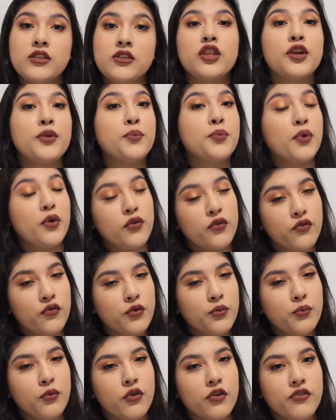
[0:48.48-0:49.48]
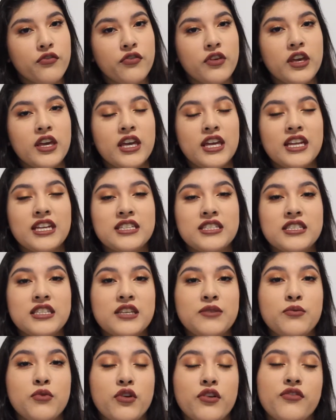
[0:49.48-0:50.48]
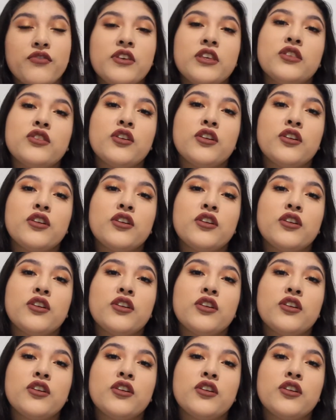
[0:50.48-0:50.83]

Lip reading: They're both from Morphe. It is the Morphe